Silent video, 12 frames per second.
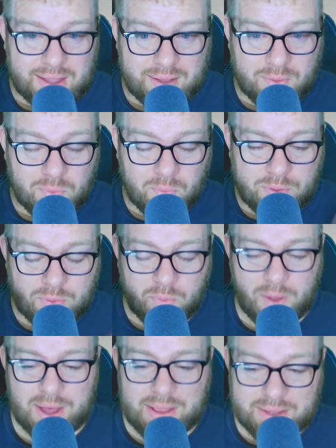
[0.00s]
with
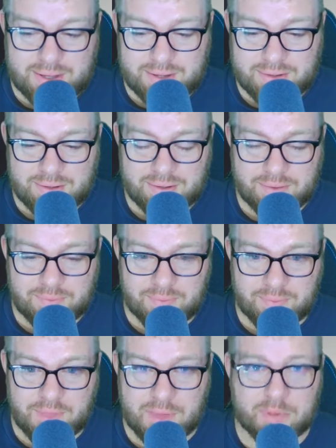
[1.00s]
Wayland,
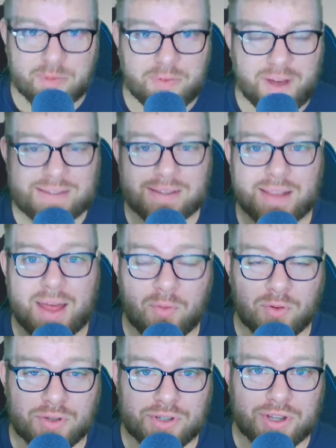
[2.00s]
it provides a lot
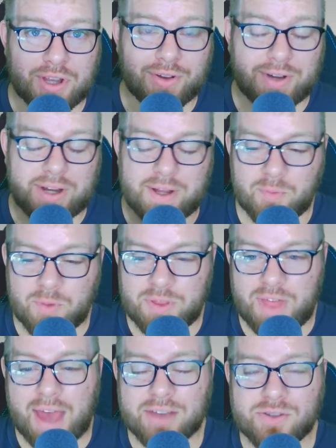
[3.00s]
more security.
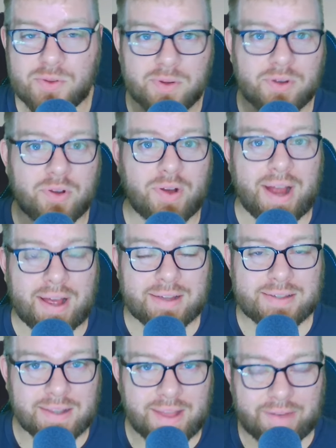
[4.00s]
With Xorg or
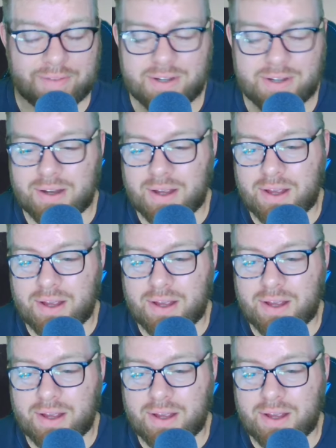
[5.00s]
X11,